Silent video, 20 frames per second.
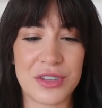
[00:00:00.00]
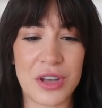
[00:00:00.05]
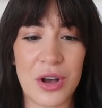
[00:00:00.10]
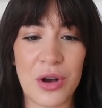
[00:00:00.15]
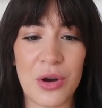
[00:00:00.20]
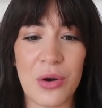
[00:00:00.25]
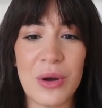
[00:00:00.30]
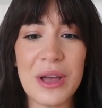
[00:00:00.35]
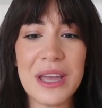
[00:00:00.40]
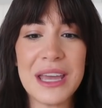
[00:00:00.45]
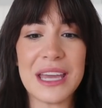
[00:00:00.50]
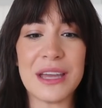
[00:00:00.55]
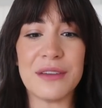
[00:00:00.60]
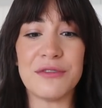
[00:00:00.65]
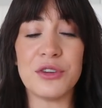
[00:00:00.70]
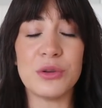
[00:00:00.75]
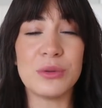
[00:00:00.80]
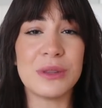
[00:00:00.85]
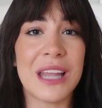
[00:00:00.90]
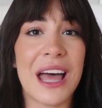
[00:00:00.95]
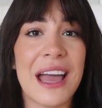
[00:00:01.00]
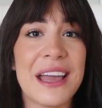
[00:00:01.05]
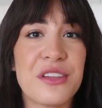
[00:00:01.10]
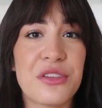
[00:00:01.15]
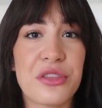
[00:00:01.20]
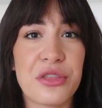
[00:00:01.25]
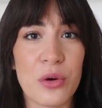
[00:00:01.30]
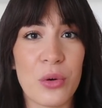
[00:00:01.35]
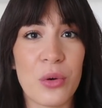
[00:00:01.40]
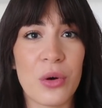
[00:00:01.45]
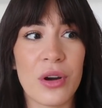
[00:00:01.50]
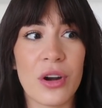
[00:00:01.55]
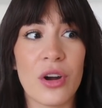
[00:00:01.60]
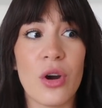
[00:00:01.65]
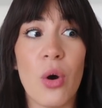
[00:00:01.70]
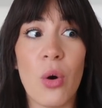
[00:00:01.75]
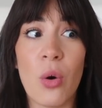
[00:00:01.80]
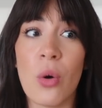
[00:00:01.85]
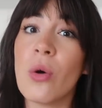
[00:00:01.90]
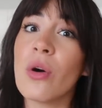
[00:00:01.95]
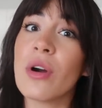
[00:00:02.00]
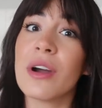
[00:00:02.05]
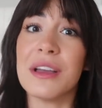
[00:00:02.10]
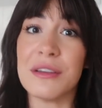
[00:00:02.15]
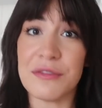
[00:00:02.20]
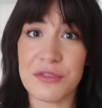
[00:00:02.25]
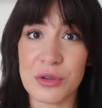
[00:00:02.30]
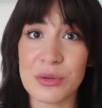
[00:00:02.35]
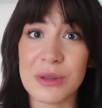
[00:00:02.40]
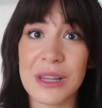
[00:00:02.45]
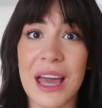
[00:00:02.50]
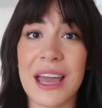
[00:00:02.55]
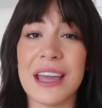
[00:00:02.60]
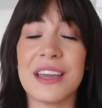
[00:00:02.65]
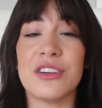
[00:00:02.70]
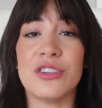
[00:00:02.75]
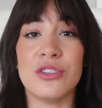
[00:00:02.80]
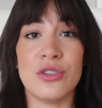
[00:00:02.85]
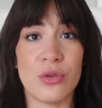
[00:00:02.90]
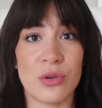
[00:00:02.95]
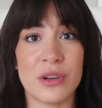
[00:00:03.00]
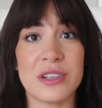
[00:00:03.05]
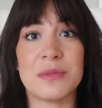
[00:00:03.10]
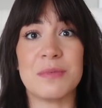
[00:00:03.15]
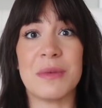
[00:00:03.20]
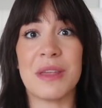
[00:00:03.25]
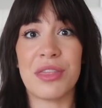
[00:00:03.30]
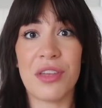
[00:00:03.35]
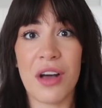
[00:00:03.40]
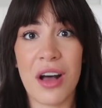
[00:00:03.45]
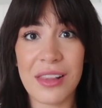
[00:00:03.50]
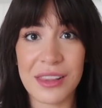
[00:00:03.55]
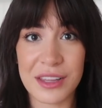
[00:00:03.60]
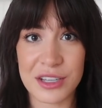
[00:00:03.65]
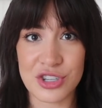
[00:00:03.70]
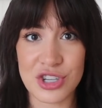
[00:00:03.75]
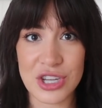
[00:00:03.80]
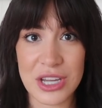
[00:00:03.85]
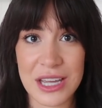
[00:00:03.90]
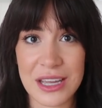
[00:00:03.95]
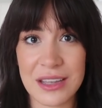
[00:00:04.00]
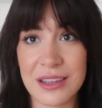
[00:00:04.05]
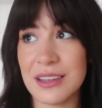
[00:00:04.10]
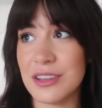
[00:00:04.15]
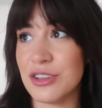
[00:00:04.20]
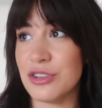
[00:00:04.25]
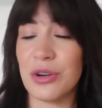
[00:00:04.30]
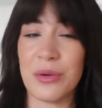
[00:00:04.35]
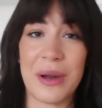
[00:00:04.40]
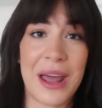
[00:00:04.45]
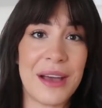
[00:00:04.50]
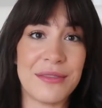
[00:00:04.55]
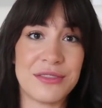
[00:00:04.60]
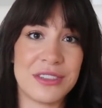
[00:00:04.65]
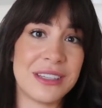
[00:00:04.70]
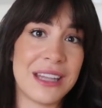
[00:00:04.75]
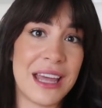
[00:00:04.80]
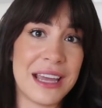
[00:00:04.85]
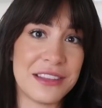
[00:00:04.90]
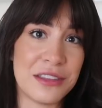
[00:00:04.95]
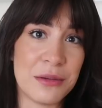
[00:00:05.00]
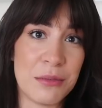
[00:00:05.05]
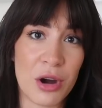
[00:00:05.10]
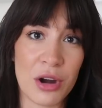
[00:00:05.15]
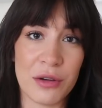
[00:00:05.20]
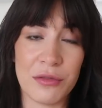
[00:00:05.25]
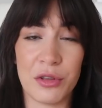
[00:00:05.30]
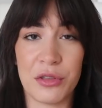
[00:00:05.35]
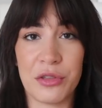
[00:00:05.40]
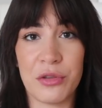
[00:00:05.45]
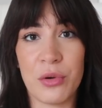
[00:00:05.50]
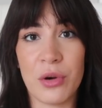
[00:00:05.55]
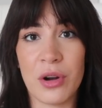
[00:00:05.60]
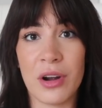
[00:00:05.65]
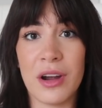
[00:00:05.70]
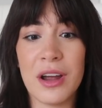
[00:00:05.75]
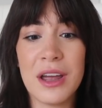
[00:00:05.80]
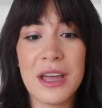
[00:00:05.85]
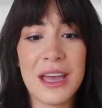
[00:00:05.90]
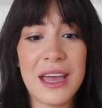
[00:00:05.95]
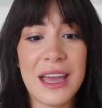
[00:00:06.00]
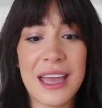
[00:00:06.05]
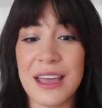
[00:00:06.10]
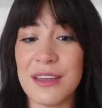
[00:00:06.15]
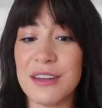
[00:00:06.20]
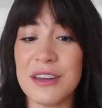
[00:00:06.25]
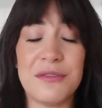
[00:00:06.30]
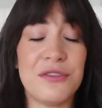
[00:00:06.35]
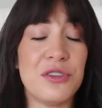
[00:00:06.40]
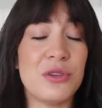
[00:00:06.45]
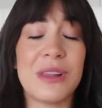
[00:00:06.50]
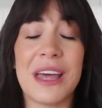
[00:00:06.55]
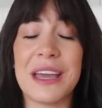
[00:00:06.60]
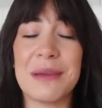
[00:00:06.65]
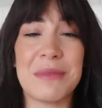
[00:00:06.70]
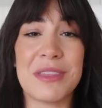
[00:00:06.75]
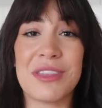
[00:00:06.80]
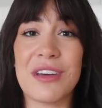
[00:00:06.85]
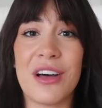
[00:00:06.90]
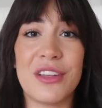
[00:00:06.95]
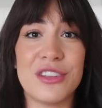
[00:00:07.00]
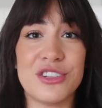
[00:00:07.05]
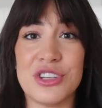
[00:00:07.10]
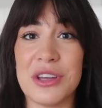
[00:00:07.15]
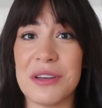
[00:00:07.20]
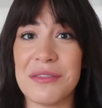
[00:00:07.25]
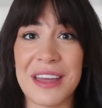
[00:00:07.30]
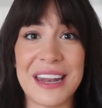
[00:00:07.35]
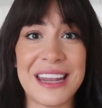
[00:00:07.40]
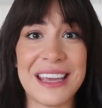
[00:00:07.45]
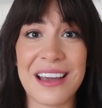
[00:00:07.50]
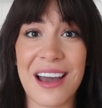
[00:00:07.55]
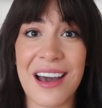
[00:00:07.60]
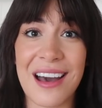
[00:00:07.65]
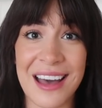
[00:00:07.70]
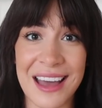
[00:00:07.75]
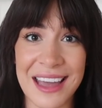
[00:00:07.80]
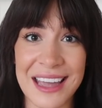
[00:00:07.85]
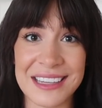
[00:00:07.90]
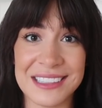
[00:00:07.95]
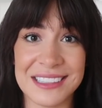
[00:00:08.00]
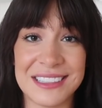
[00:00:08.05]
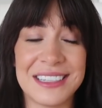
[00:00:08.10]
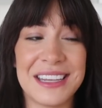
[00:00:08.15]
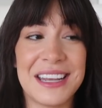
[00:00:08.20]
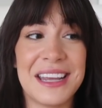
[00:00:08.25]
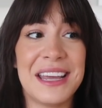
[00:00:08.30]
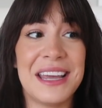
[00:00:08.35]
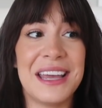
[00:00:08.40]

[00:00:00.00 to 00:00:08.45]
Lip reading: So if you like Thor, or if you like Norse mythology, you don't have to like the Marvel Thor, and if you like mythology of any kind,